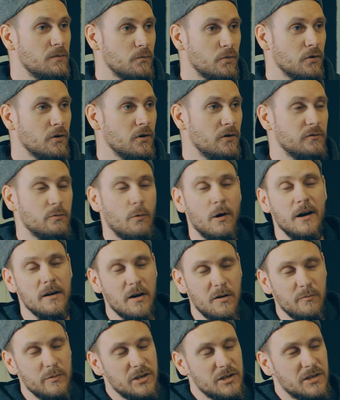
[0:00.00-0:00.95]
improved? Why
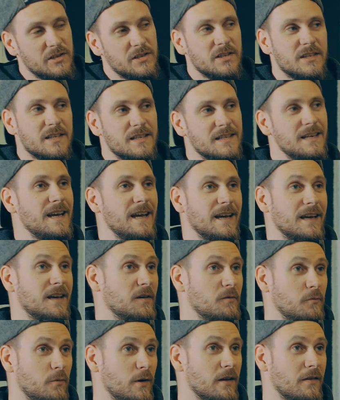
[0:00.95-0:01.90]
can't we just
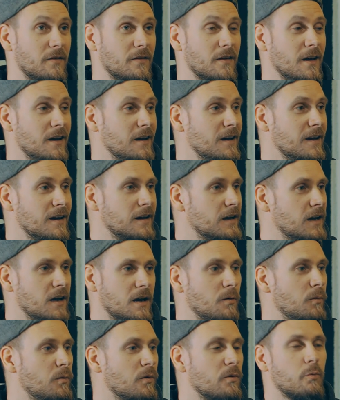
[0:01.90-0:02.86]
stick with
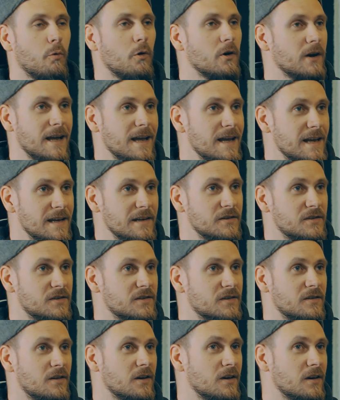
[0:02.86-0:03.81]
what it
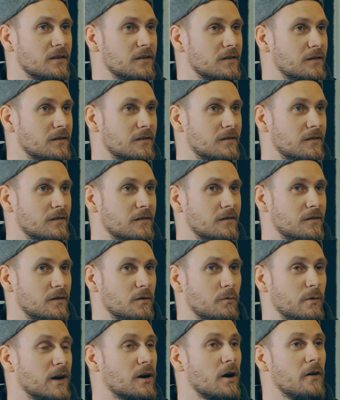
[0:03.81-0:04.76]
is that
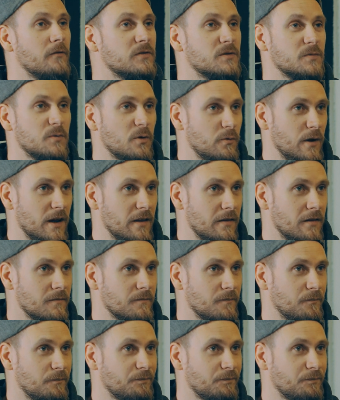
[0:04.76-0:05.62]
we're comfortable with?